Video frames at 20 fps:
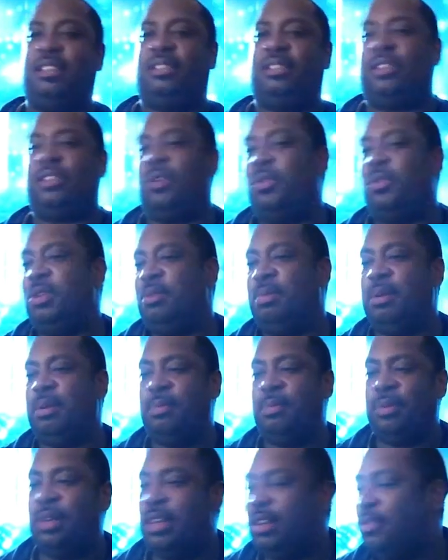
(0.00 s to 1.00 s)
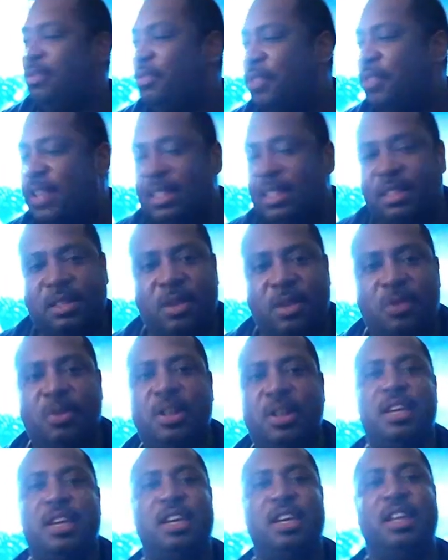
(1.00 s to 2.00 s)
Sony people gonna defend
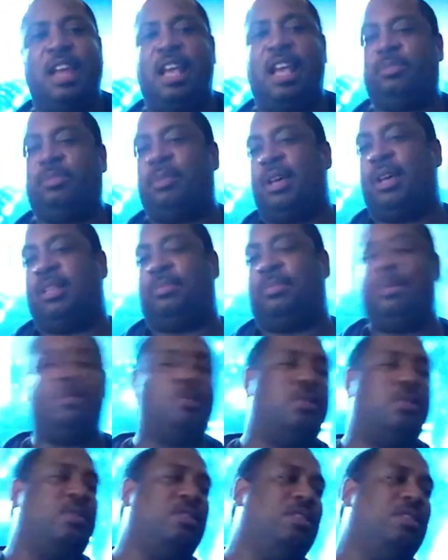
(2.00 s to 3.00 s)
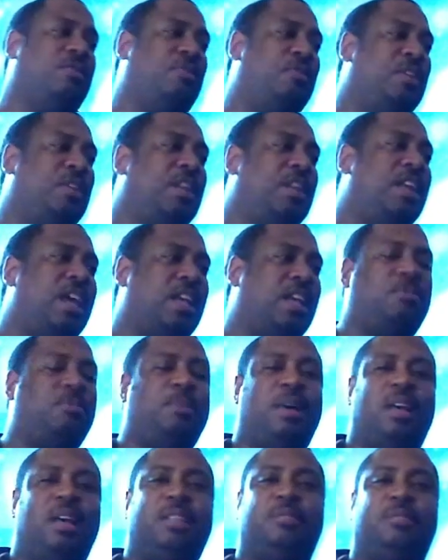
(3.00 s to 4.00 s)
Sony and Xbox people gonna defend
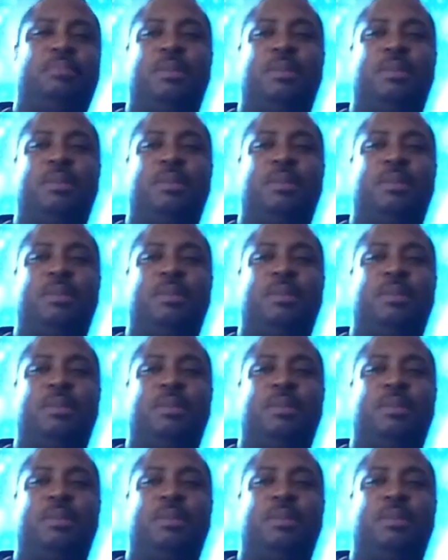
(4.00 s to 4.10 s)
Xbox.